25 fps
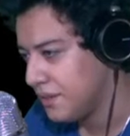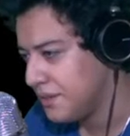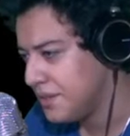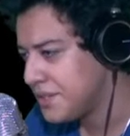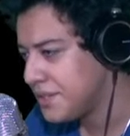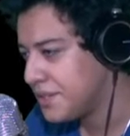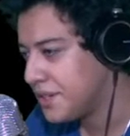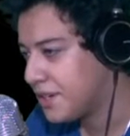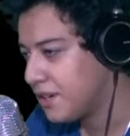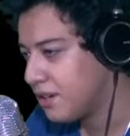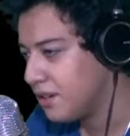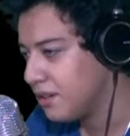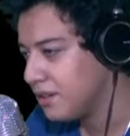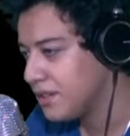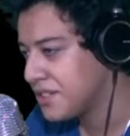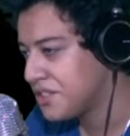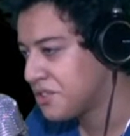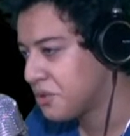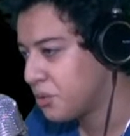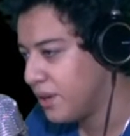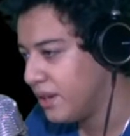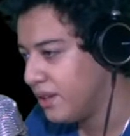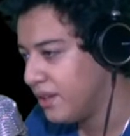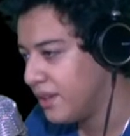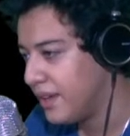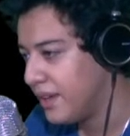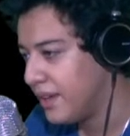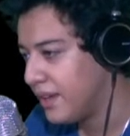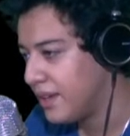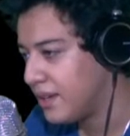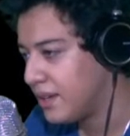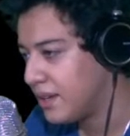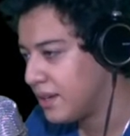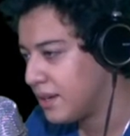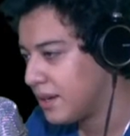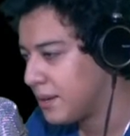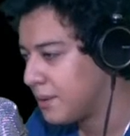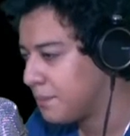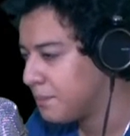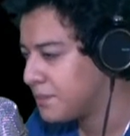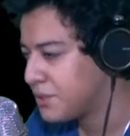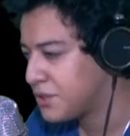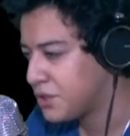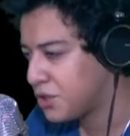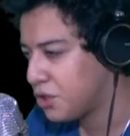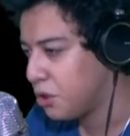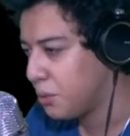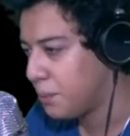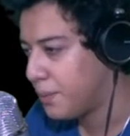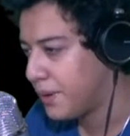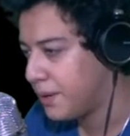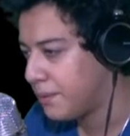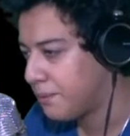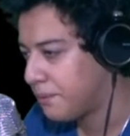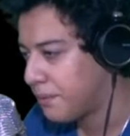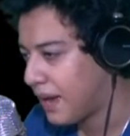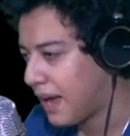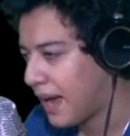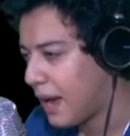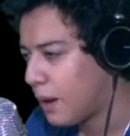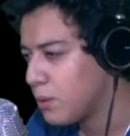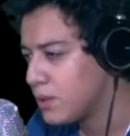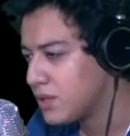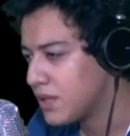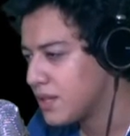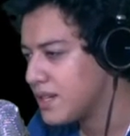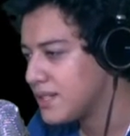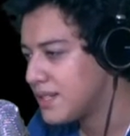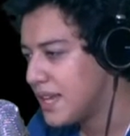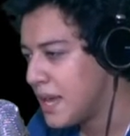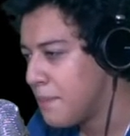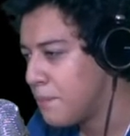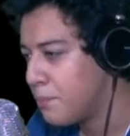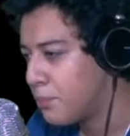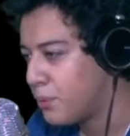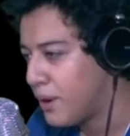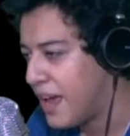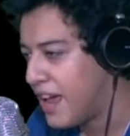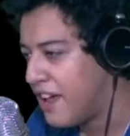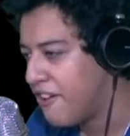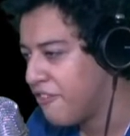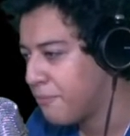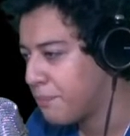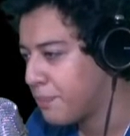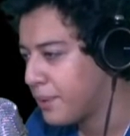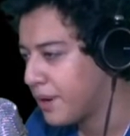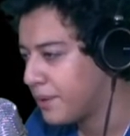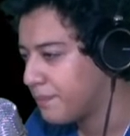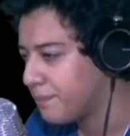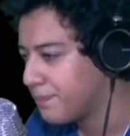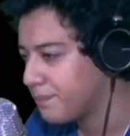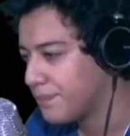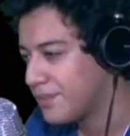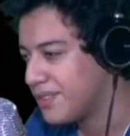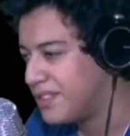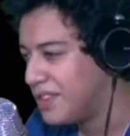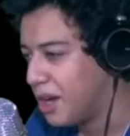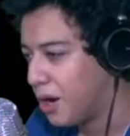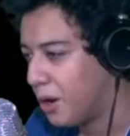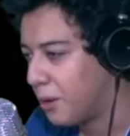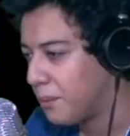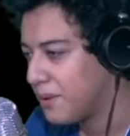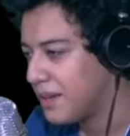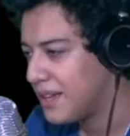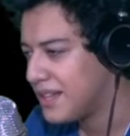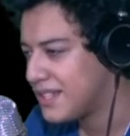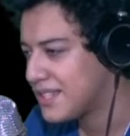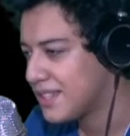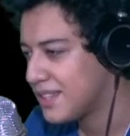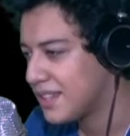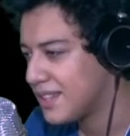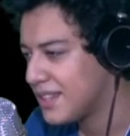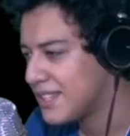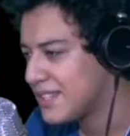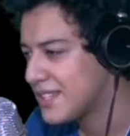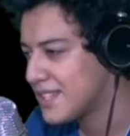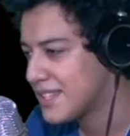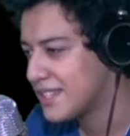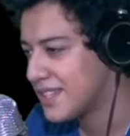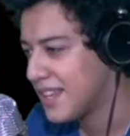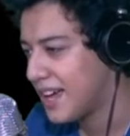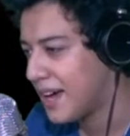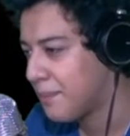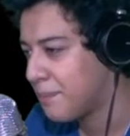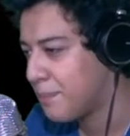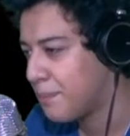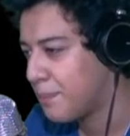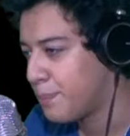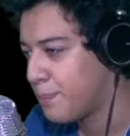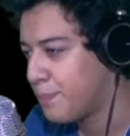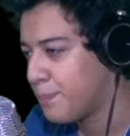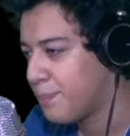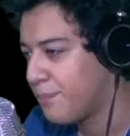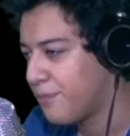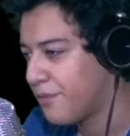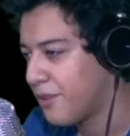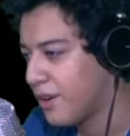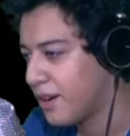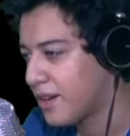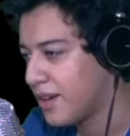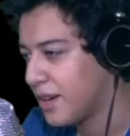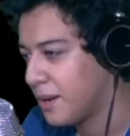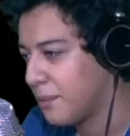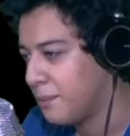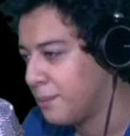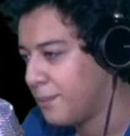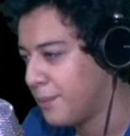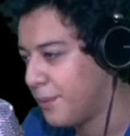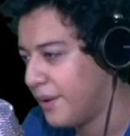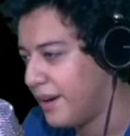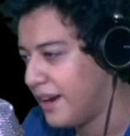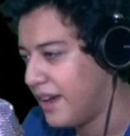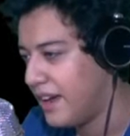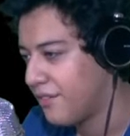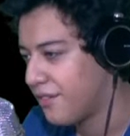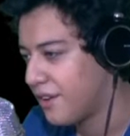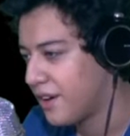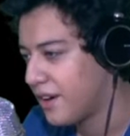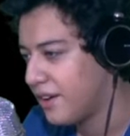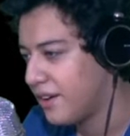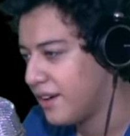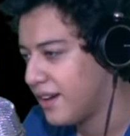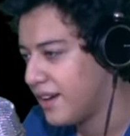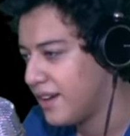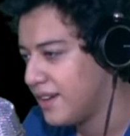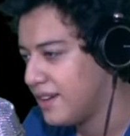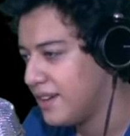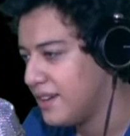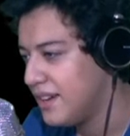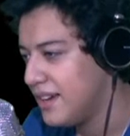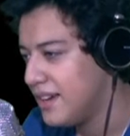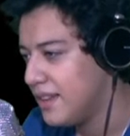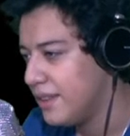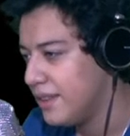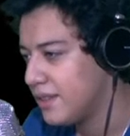This girl is really stupid. I was gonna say brave, but no. This is not fucking brave, alright?